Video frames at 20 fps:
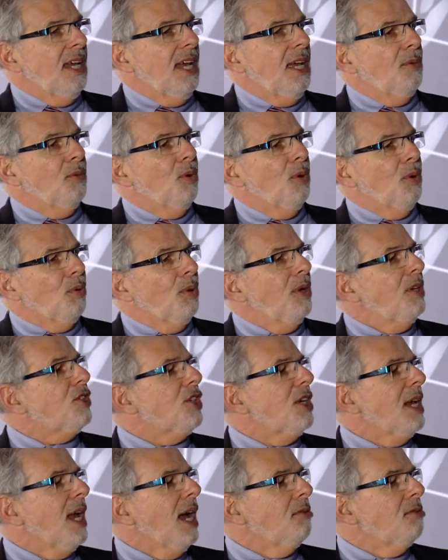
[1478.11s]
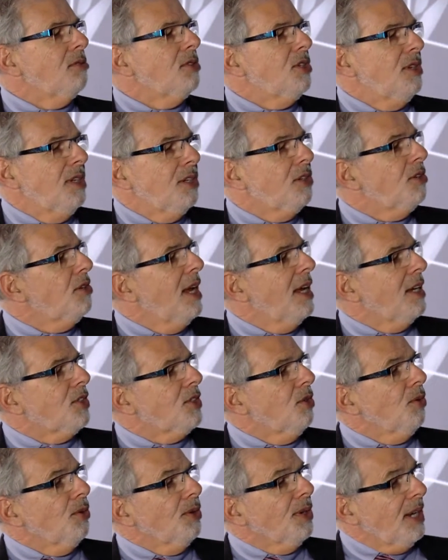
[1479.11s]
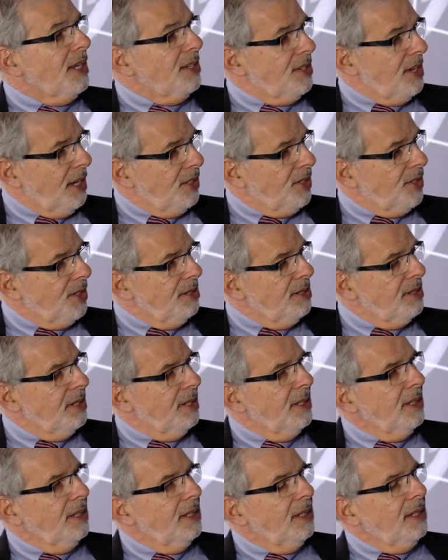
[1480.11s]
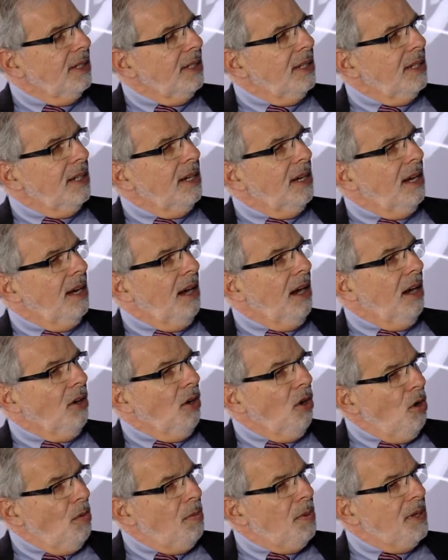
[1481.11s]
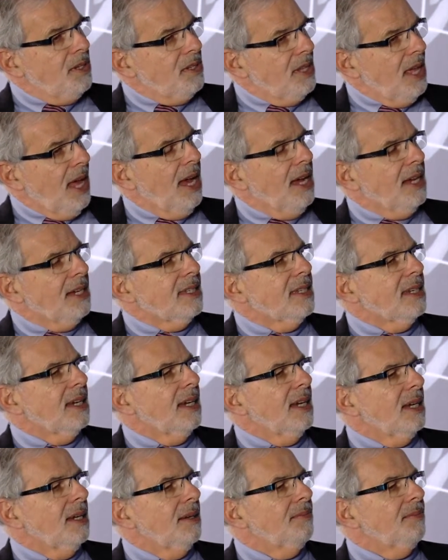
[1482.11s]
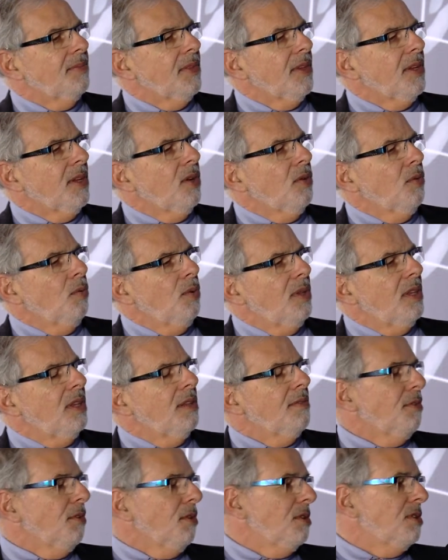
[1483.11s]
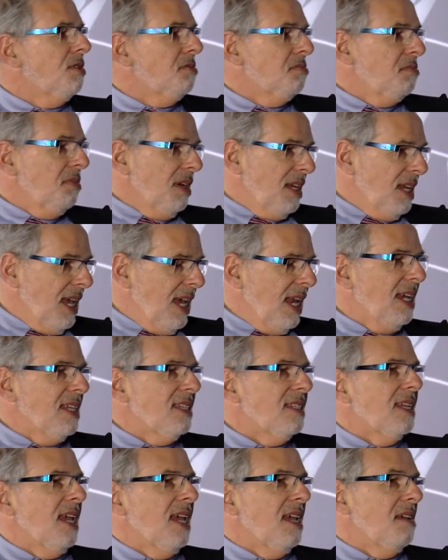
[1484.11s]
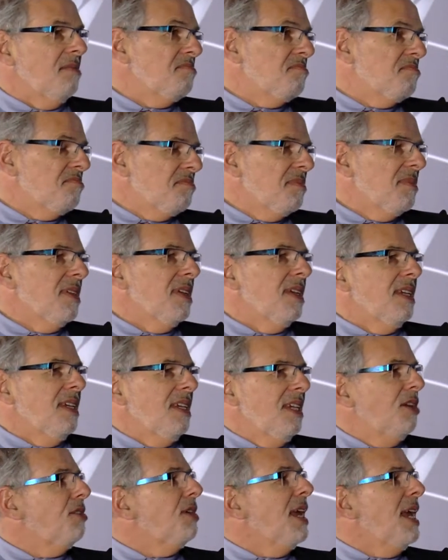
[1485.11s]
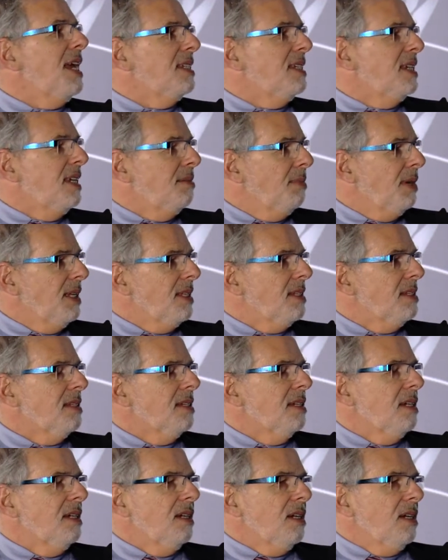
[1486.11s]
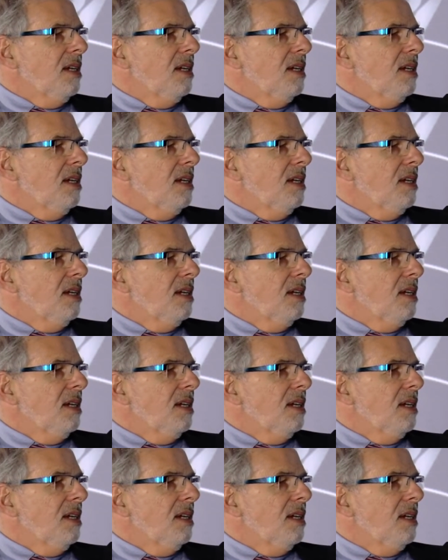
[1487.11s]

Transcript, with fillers: and we're reaching out to international organizations. Our hope is that within the first, again I say, year to 18 months,